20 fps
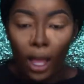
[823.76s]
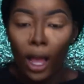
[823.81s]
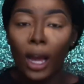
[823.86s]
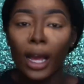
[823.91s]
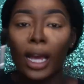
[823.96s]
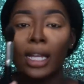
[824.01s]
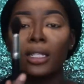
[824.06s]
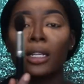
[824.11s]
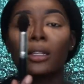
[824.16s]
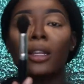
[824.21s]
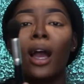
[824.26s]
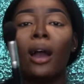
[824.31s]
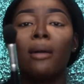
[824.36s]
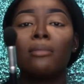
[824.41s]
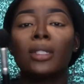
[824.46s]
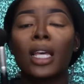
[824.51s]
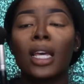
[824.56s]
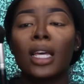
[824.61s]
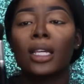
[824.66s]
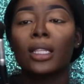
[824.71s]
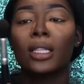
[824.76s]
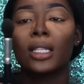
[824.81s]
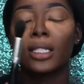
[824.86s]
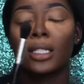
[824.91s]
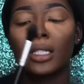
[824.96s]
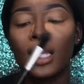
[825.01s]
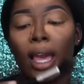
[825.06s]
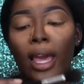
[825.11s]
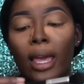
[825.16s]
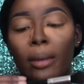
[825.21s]
okay, so now I'm taking
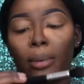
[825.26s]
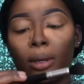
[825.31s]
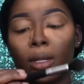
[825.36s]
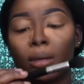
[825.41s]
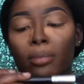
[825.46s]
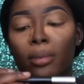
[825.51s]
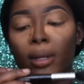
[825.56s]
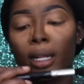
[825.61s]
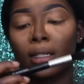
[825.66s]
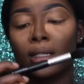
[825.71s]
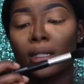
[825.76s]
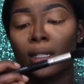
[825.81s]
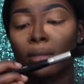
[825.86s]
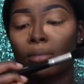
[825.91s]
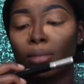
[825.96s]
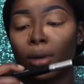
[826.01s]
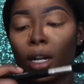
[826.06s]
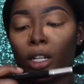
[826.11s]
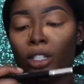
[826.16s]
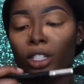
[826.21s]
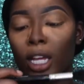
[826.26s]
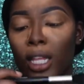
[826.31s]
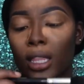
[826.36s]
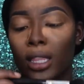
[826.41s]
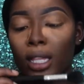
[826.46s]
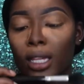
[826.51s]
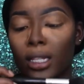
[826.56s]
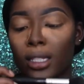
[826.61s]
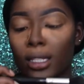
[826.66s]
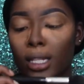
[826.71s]
this tapered blending brush and
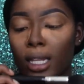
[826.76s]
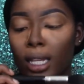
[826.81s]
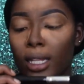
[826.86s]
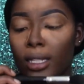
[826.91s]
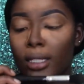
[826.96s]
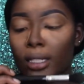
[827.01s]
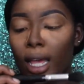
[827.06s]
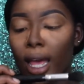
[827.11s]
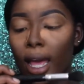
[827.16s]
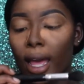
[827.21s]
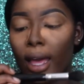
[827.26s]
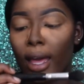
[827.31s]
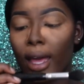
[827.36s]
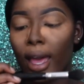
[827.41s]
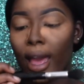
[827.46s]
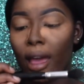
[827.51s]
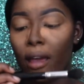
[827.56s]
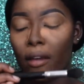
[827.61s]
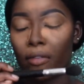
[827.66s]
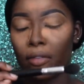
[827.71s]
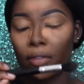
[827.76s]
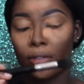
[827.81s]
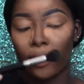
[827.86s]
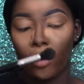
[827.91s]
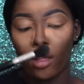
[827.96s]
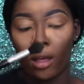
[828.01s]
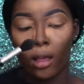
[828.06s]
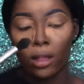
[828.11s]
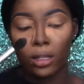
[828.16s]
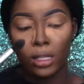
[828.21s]
this is a
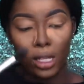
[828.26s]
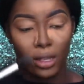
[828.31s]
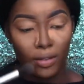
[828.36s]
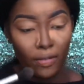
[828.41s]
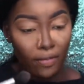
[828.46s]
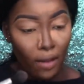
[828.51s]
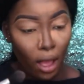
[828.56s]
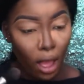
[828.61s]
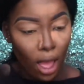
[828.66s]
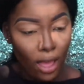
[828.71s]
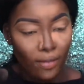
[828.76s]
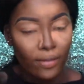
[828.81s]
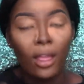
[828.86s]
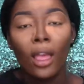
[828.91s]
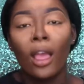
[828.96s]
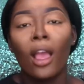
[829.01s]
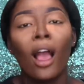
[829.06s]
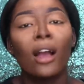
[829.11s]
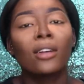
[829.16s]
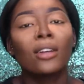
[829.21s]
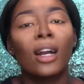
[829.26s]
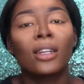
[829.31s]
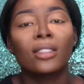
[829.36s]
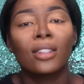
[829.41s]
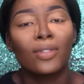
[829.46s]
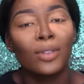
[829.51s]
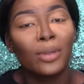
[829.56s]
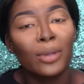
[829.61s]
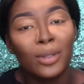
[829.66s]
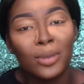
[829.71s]
F35. Guys,
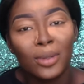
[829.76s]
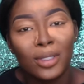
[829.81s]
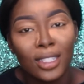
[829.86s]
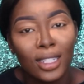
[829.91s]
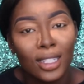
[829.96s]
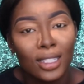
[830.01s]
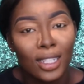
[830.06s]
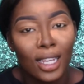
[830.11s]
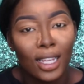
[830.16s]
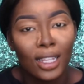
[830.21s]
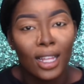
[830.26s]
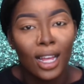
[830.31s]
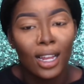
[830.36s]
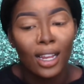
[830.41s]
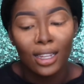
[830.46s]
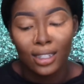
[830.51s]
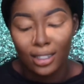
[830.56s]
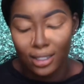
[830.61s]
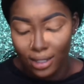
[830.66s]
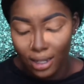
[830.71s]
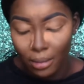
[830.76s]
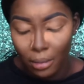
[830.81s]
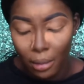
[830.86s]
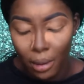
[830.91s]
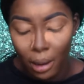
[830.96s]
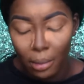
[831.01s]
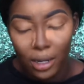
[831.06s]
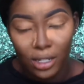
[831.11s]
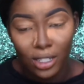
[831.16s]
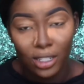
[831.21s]
I've always wanted to say that. Like, some of
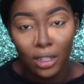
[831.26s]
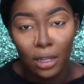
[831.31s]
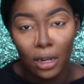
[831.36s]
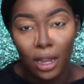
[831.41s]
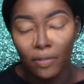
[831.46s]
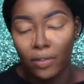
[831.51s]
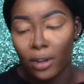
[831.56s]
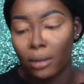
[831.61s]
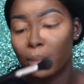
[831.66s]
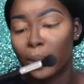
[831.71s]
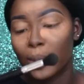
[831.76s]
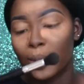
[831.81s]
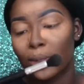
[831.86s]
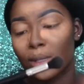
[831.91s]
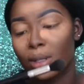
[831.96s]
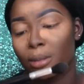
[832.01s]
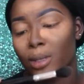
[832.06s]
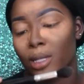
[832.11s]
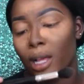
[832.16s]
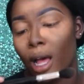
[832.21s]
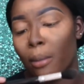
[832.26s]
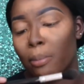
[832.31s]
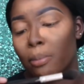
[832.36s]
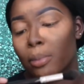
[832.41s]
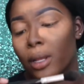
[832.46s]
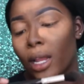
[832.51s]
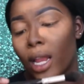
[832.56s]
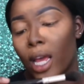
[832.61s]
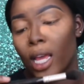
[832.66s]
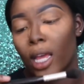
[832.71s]
my brushes don't have numbers on them, so I'll
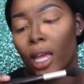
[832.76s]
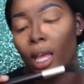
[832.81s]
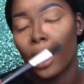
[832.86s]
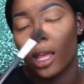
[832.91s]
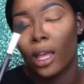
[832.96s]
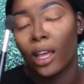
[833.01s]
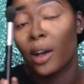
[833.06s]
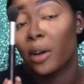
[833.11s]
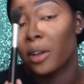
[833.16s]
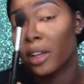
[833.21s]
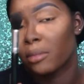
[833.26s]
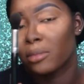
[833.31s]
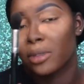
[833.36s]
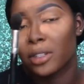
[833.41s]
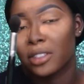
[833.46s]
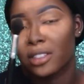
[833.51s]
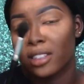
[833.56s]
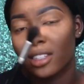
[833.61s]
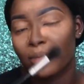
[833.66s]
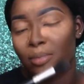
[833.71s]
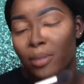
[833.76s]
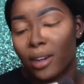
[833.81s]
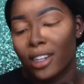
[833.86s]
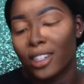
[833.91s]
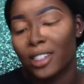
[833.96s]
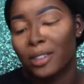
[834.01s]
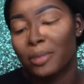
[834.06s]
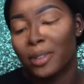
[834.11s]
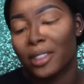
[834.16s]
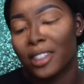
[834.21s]
be like, oh yeah, I'm using this
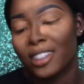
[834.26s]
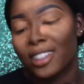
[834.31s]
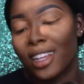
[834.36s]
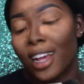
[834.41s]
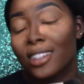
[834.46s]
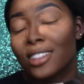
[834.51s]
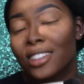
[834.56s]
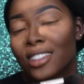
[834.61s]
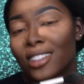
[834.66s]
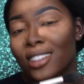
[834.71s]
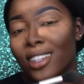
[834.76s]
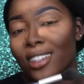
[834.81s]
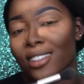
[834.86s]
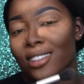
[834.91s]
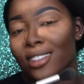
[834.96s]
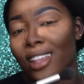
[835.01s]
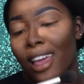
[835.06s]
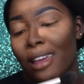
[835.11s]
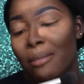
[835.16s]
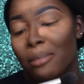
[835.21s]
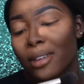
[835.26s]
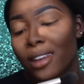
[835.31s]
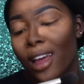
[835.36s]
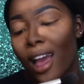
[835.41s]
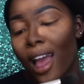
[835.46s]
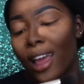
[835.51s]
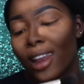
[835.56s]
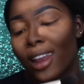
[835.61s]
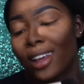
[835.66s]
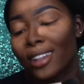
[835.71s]
brush, but this actually says tapered
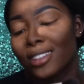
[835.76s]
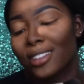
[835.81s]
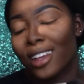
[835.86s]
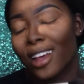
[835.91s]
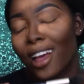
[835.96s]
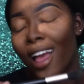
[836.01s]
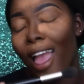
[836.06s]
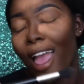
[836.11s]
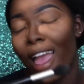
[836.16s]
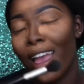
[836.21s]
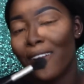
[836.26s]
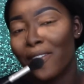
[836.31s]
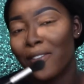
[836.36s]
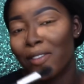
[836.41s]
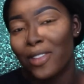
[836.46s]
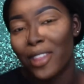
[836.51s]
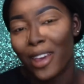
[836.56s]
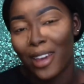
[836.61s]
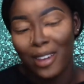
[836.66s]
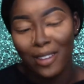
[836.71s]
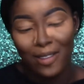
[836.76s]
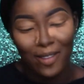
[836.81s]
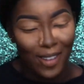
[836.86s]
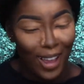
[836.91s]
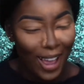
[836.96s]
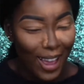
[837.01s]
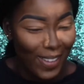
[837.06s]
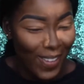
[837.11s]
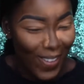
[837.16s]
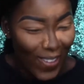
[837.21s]
highlighter
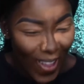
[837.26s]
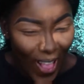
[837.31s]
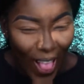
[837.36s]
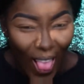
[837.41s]
F35.